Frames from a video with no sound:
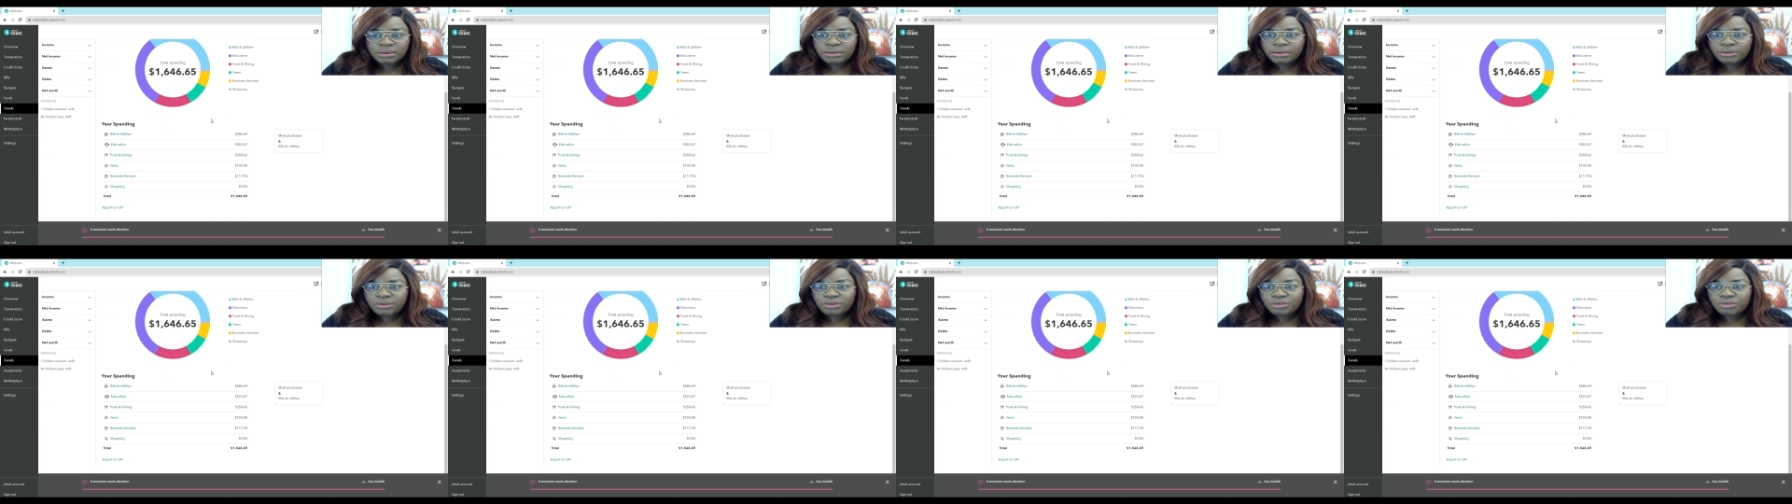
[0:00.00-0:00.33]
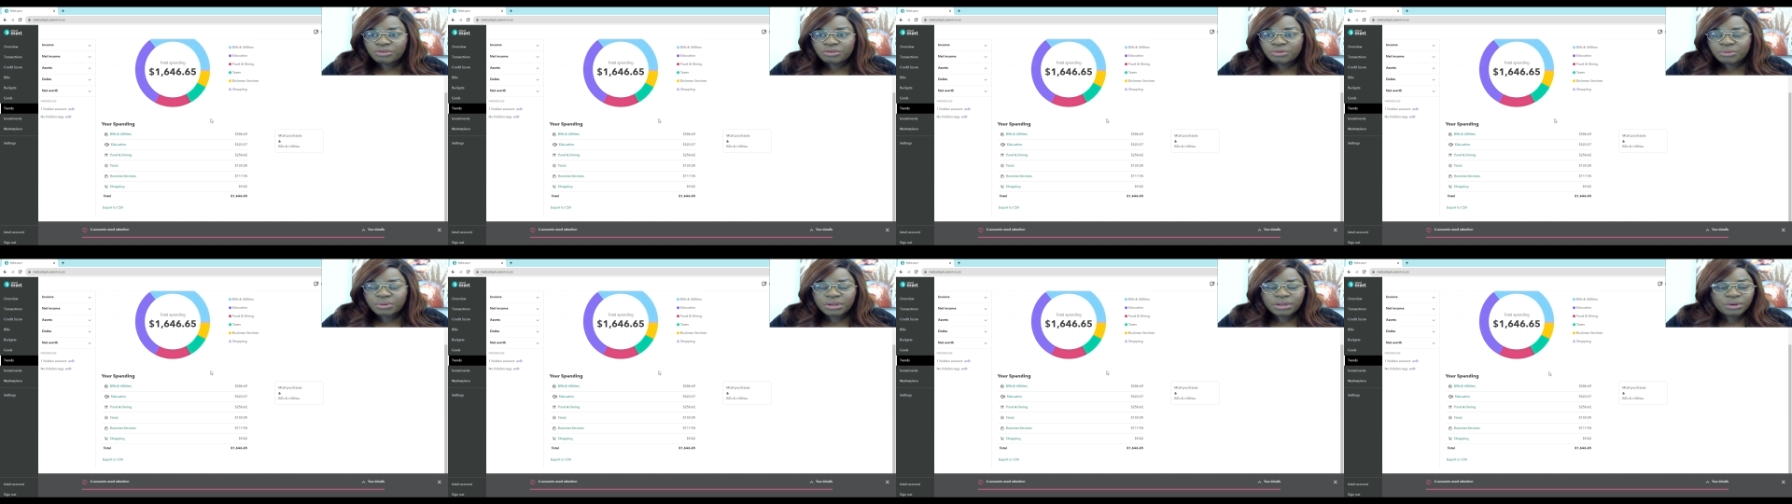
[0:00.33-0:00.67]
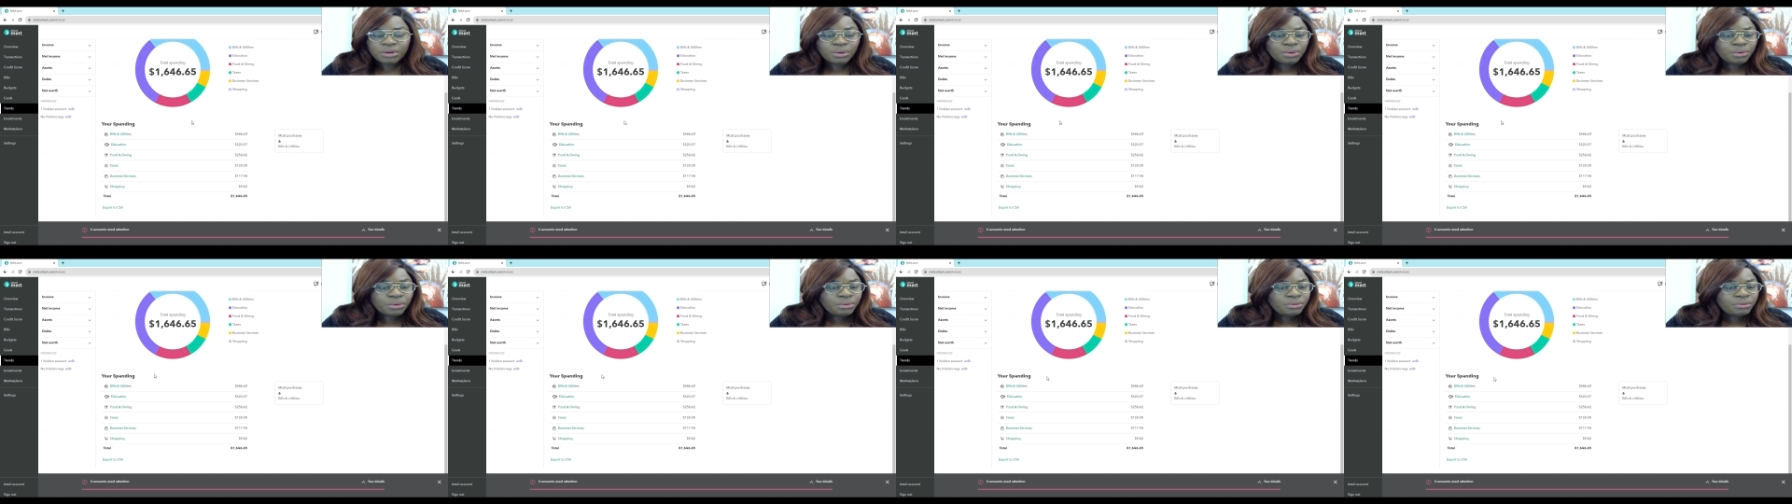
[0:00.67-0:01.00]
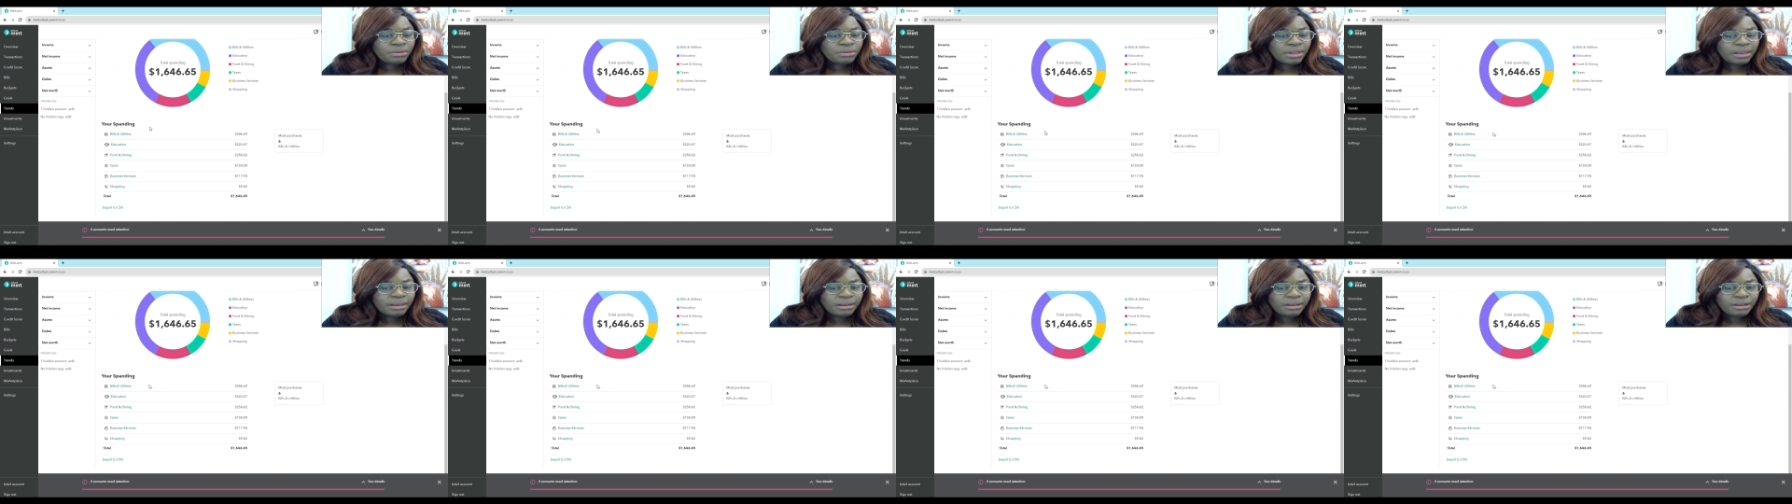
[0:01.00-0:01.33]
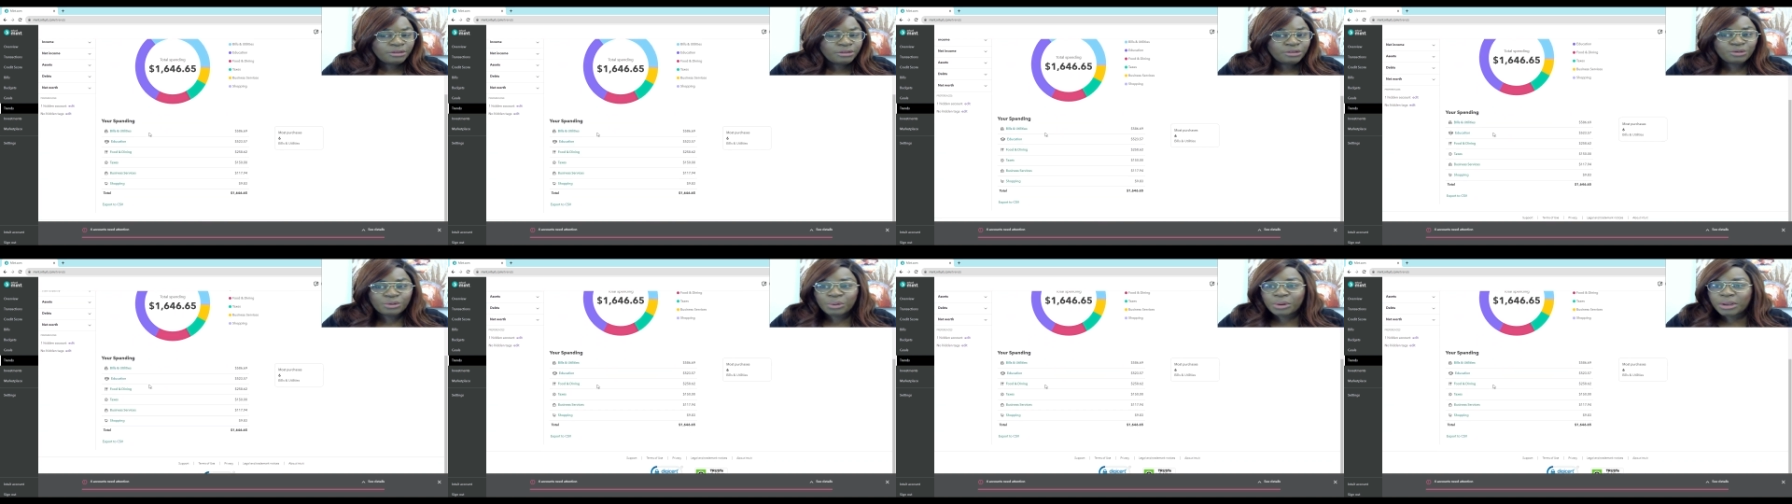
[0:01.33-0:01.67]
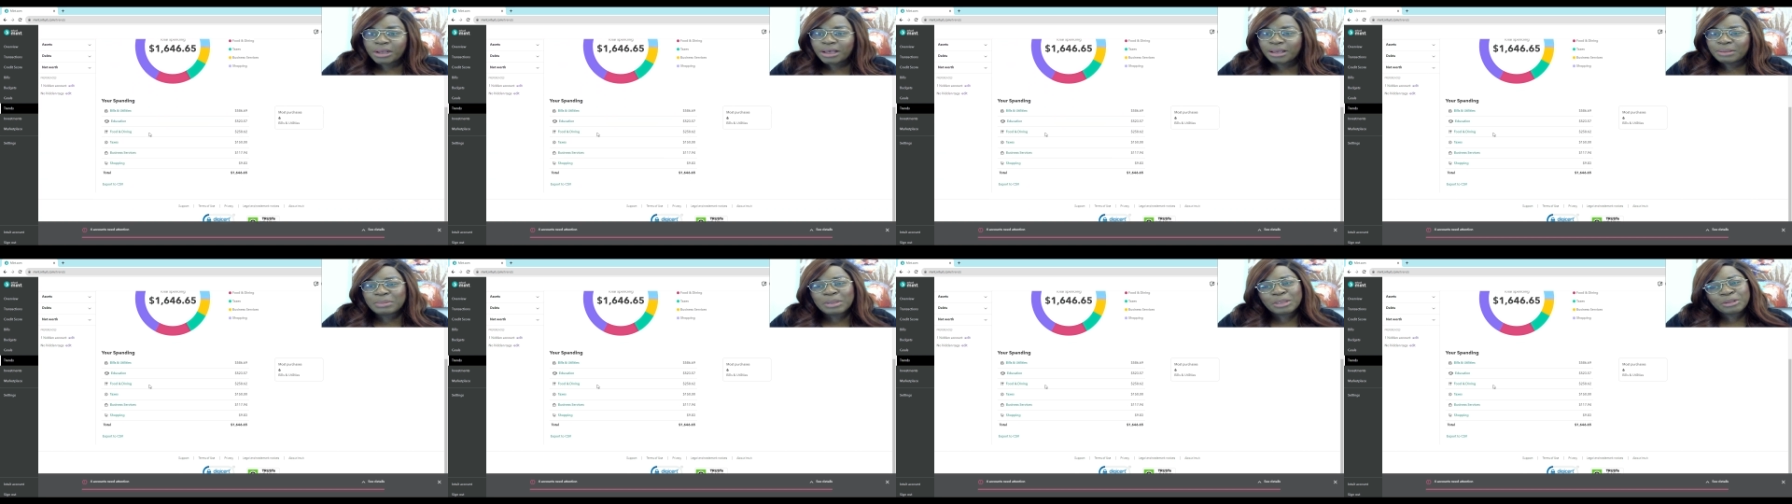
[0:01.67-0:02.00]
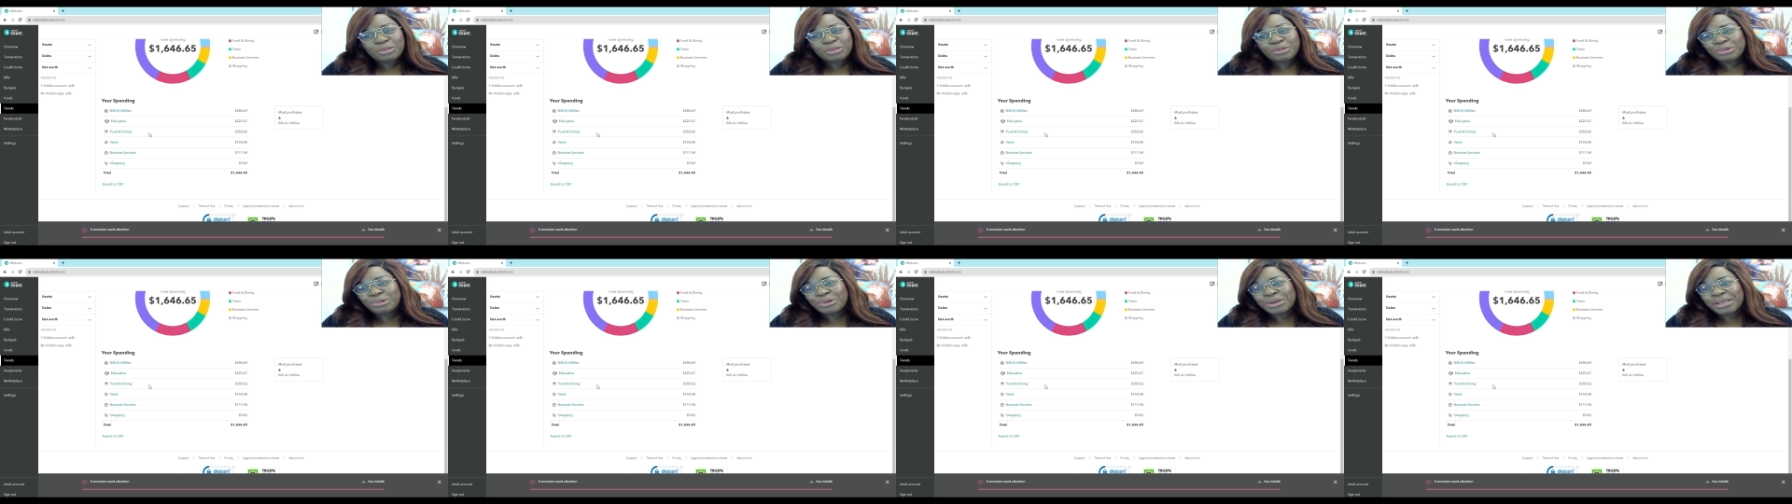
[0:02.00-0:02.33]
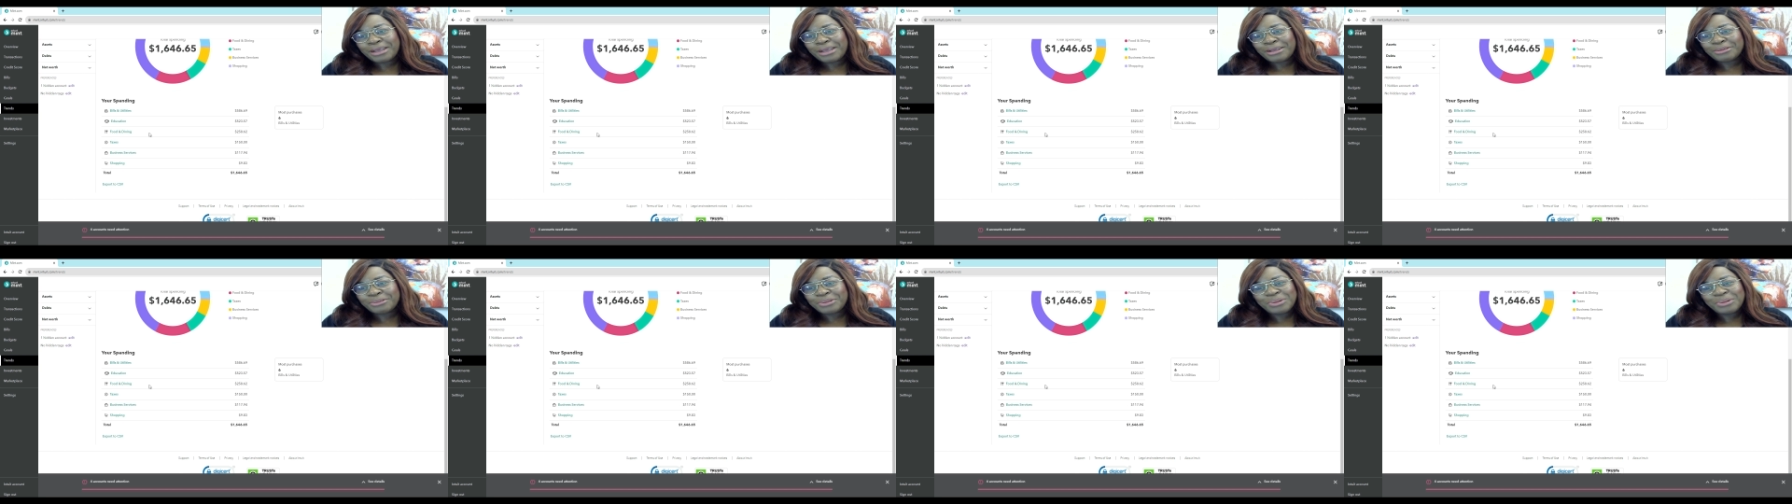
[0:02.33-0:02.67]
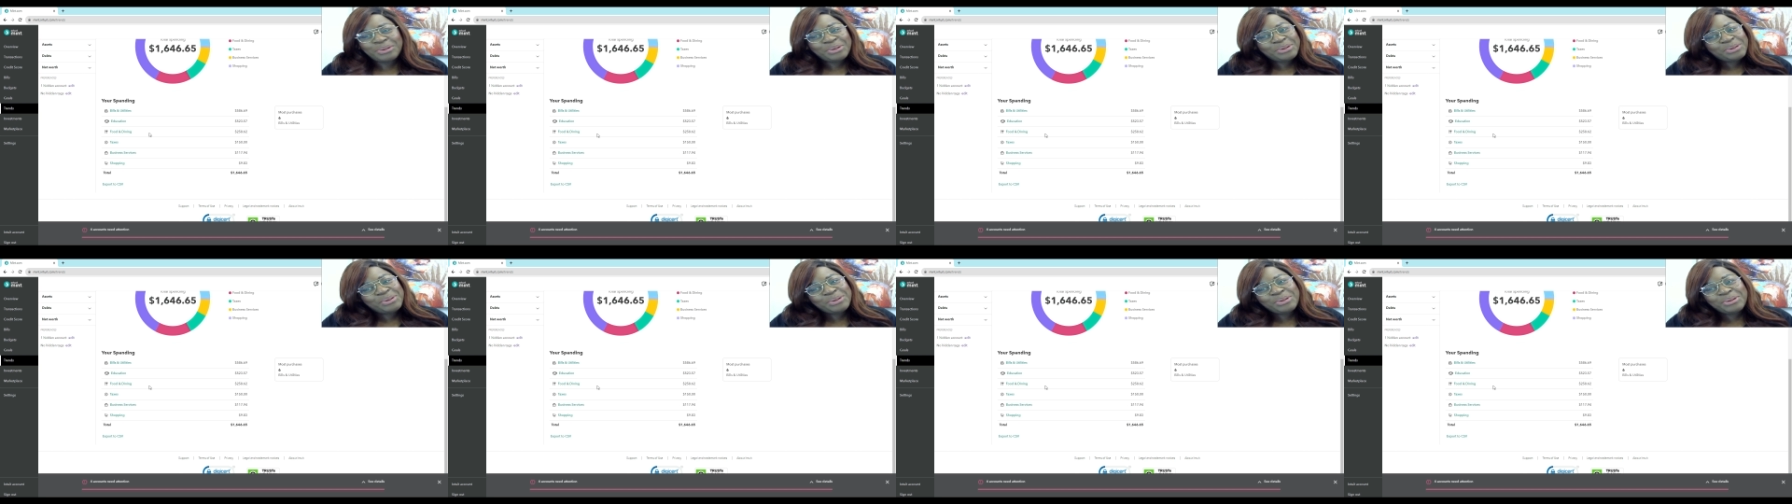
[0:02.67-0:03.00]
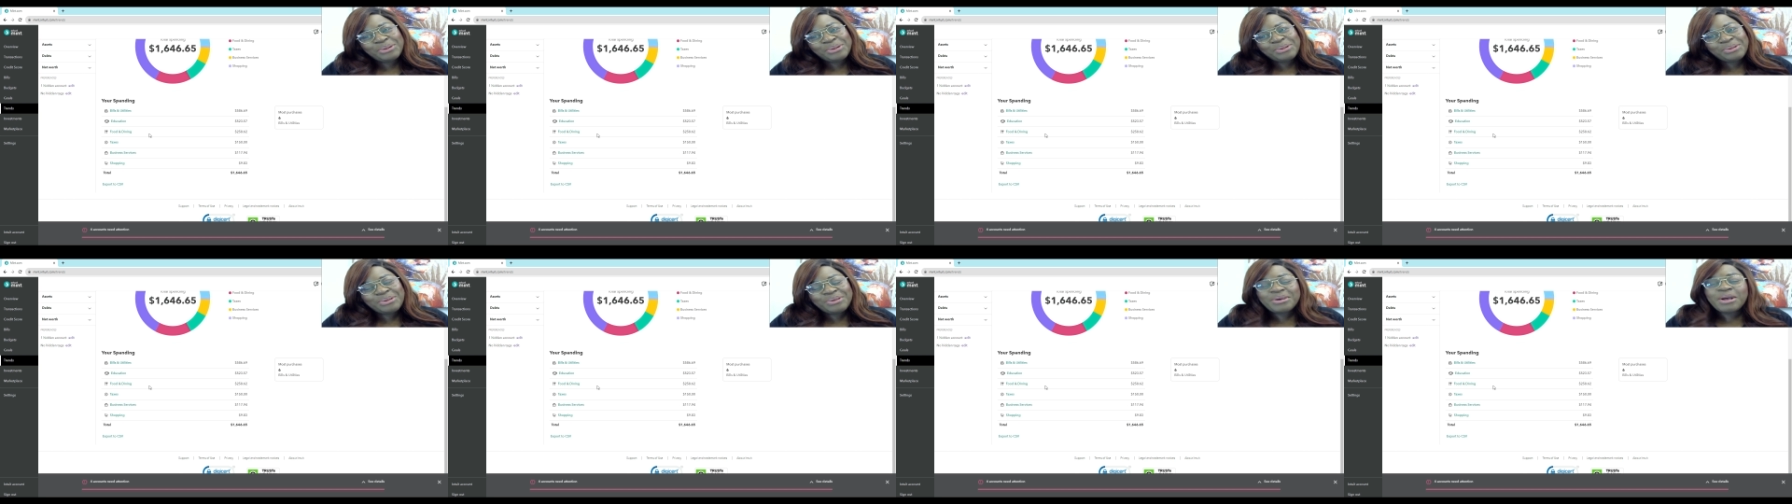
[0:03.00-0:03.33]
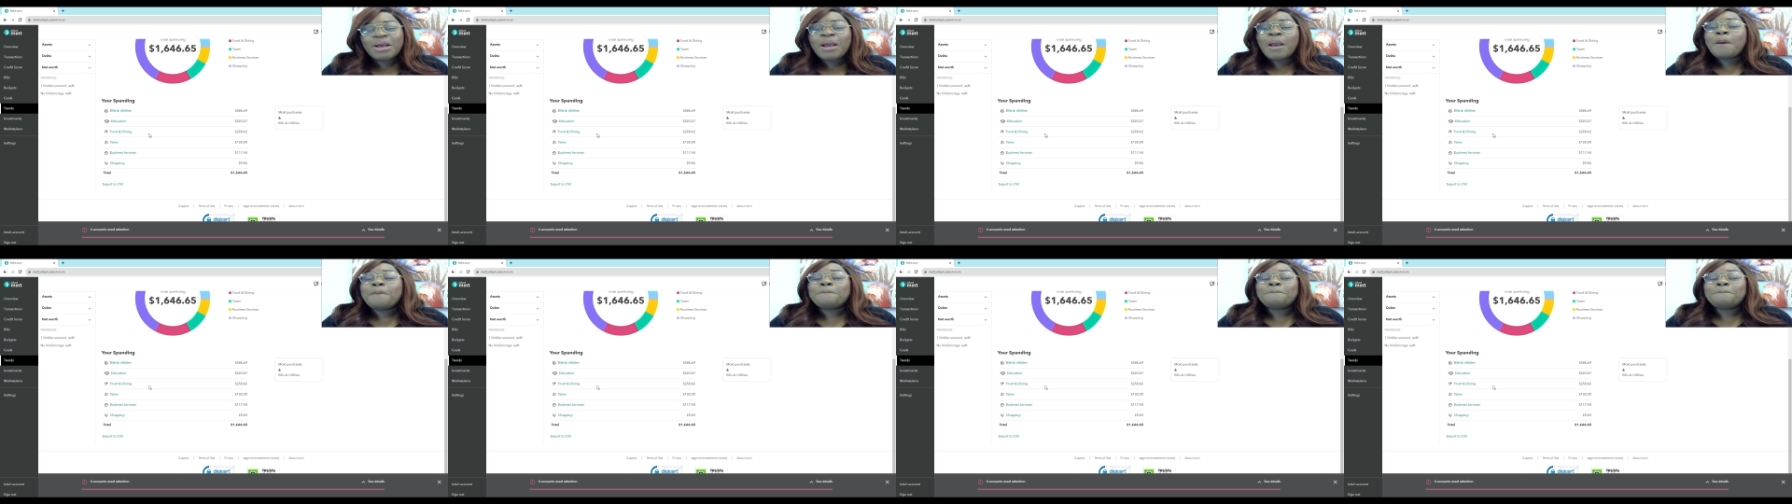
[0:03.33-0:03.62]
student loans are coming through now. Woo!